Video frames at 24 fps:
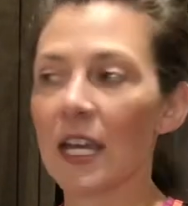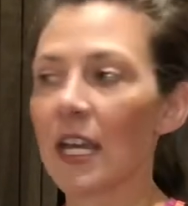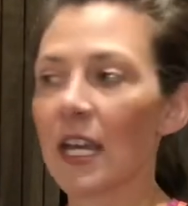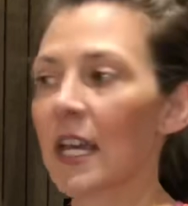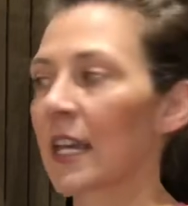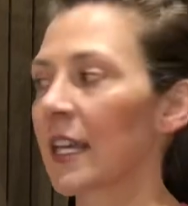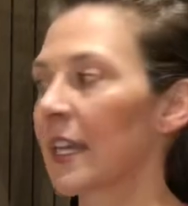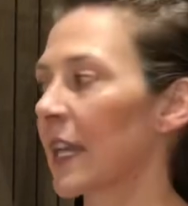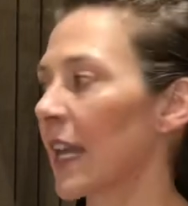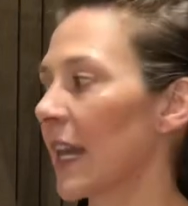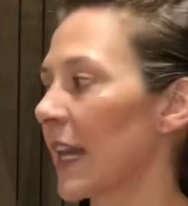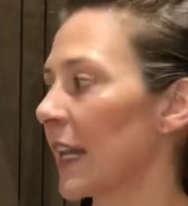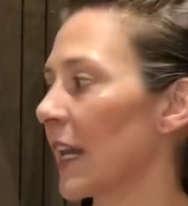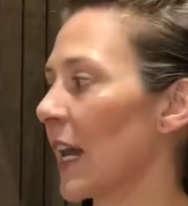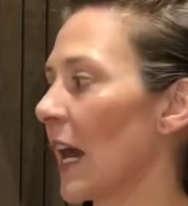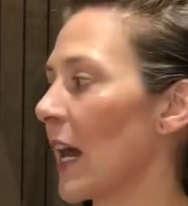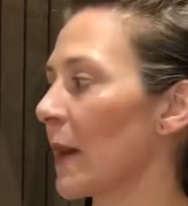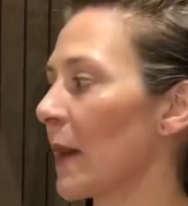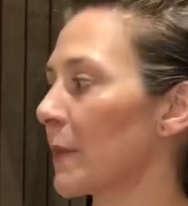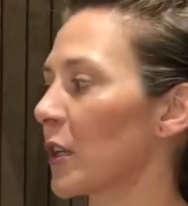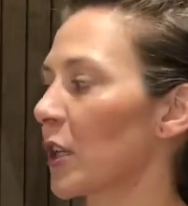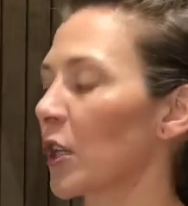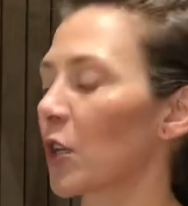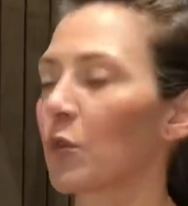Again,
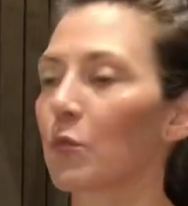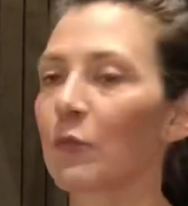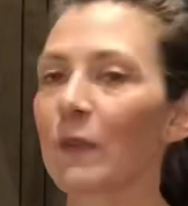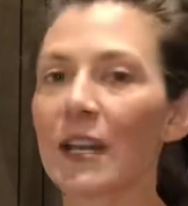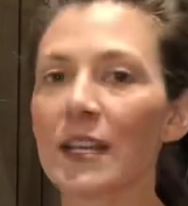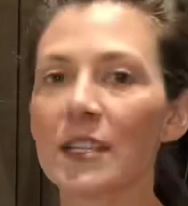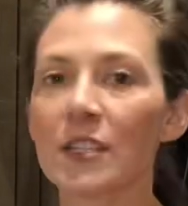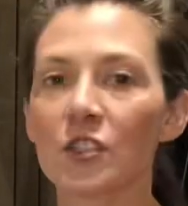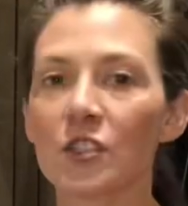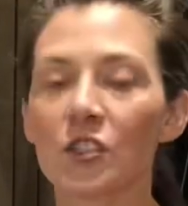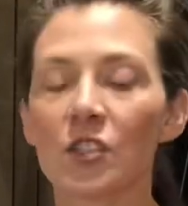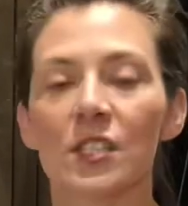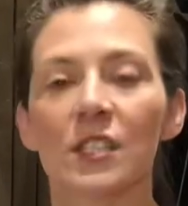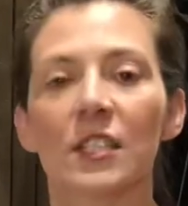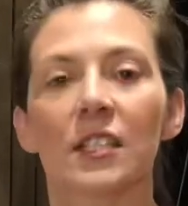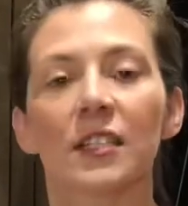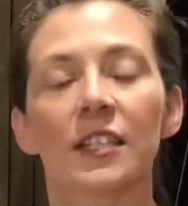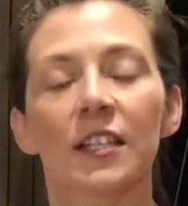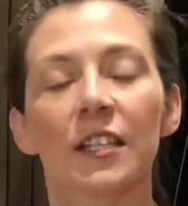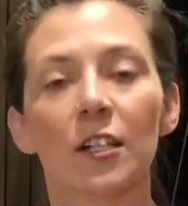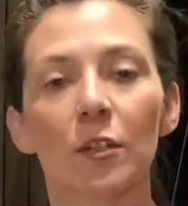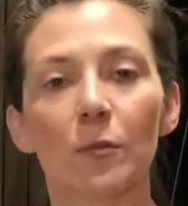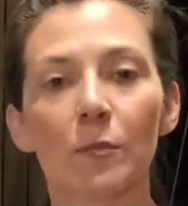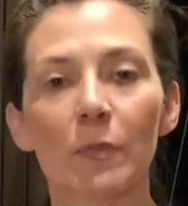I'm going to rest just a
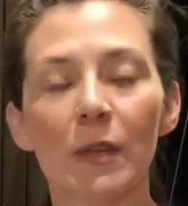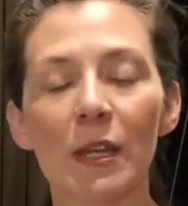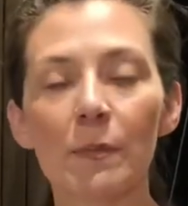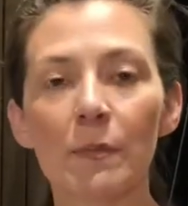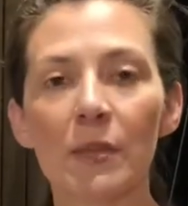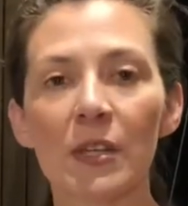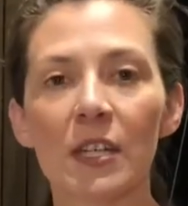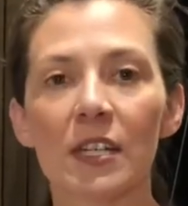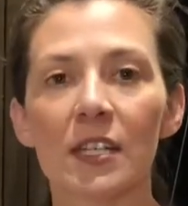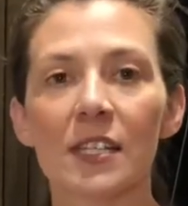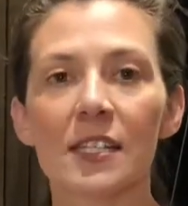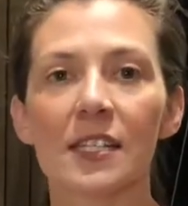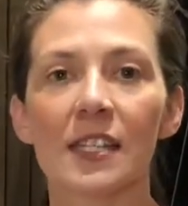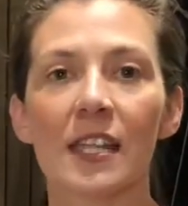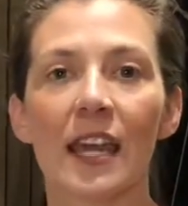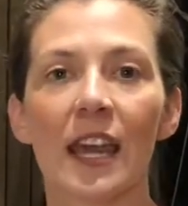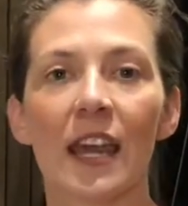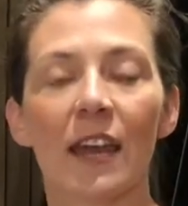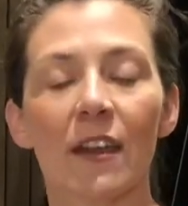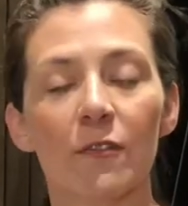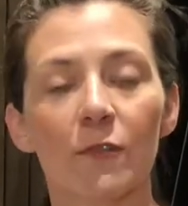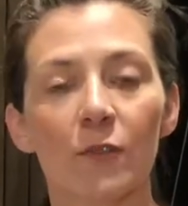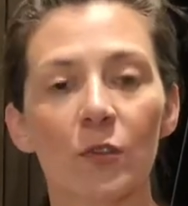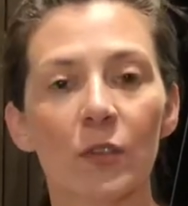little bit because the
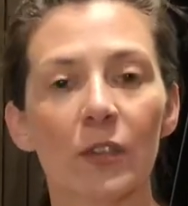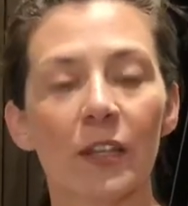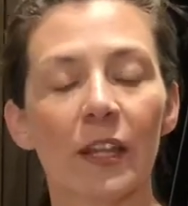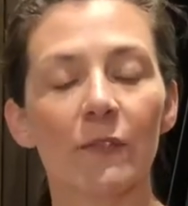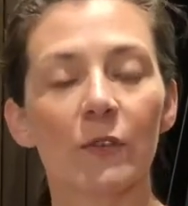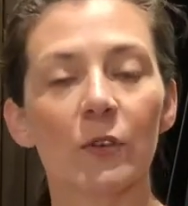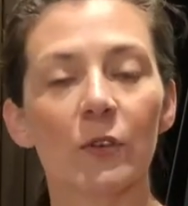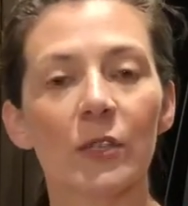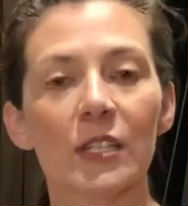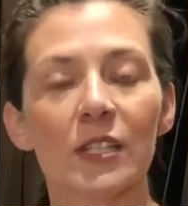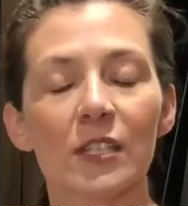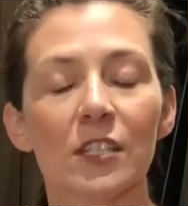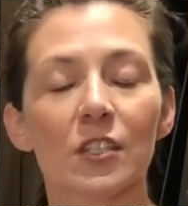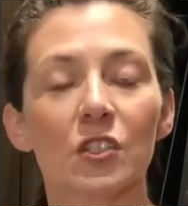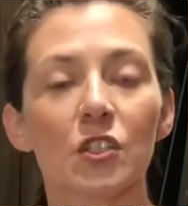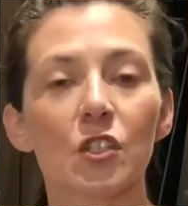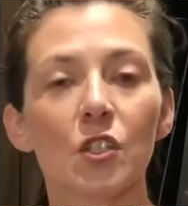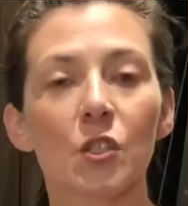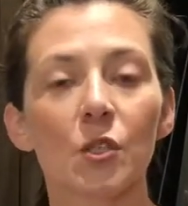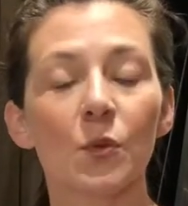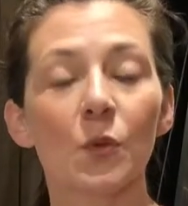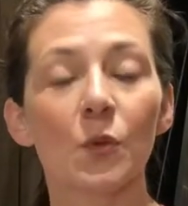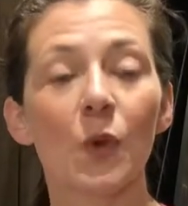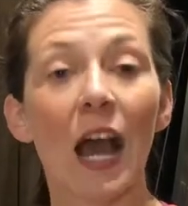effort level isn't
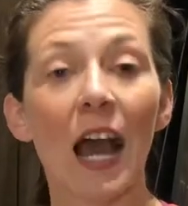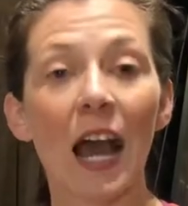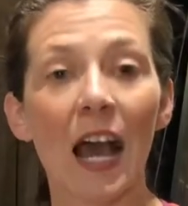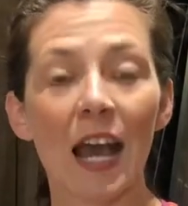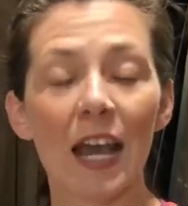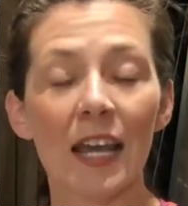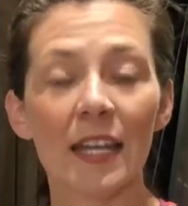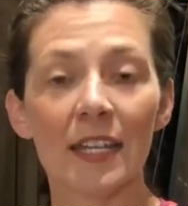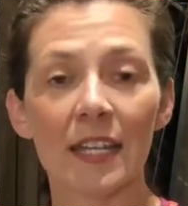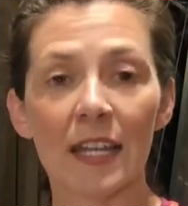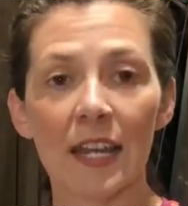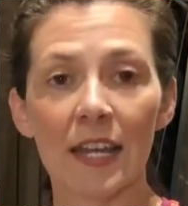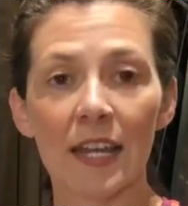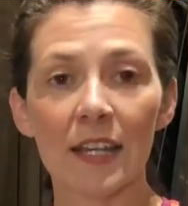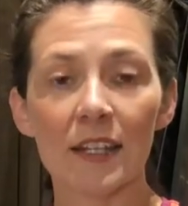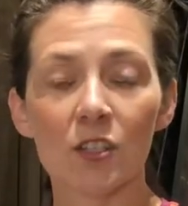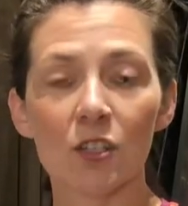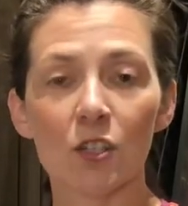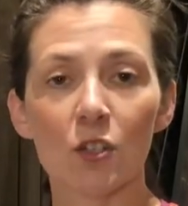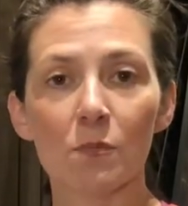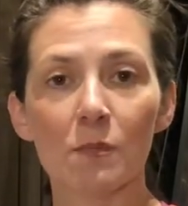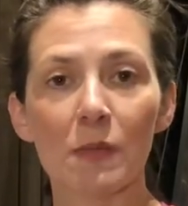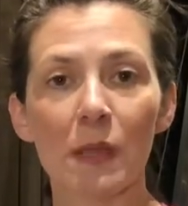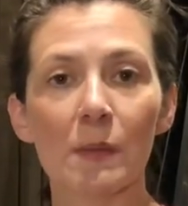too high yet,
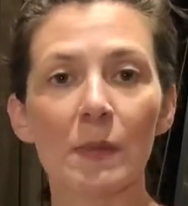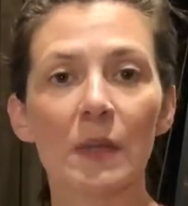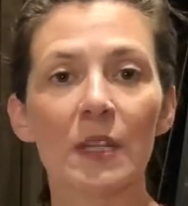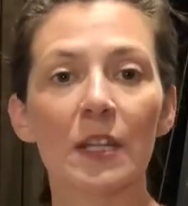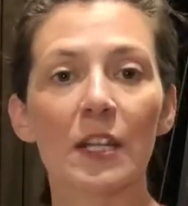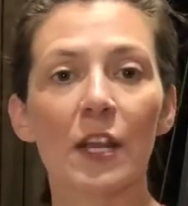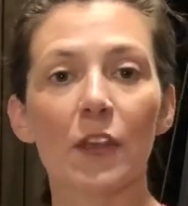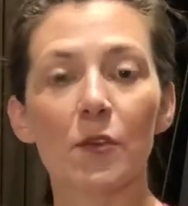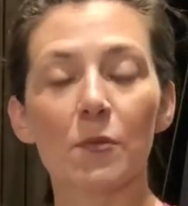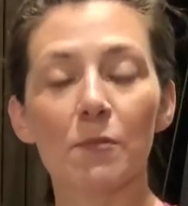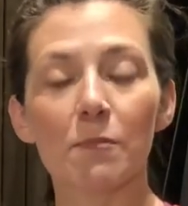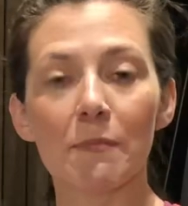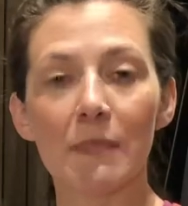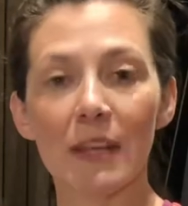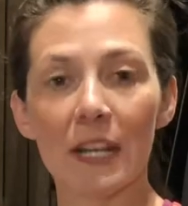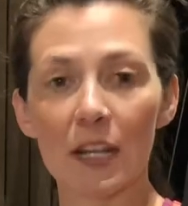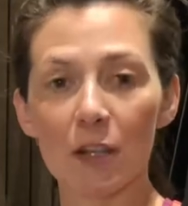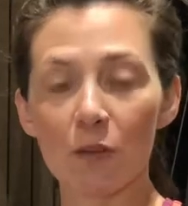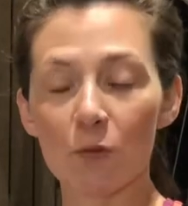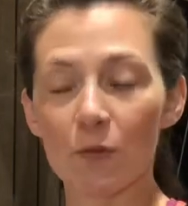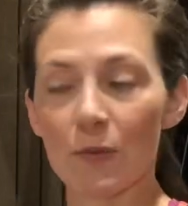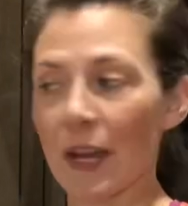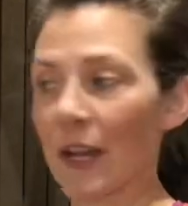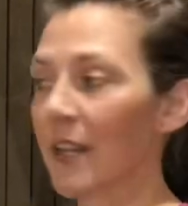so maybe another
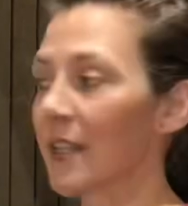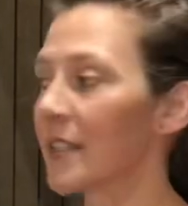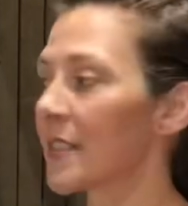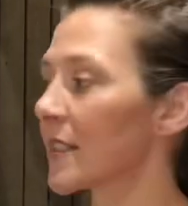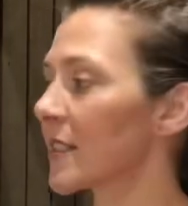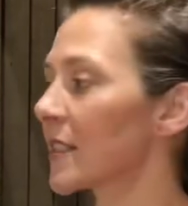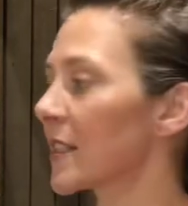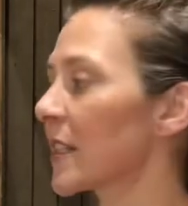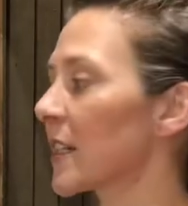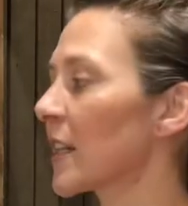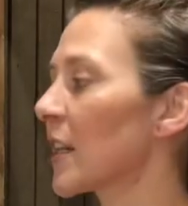minute rest.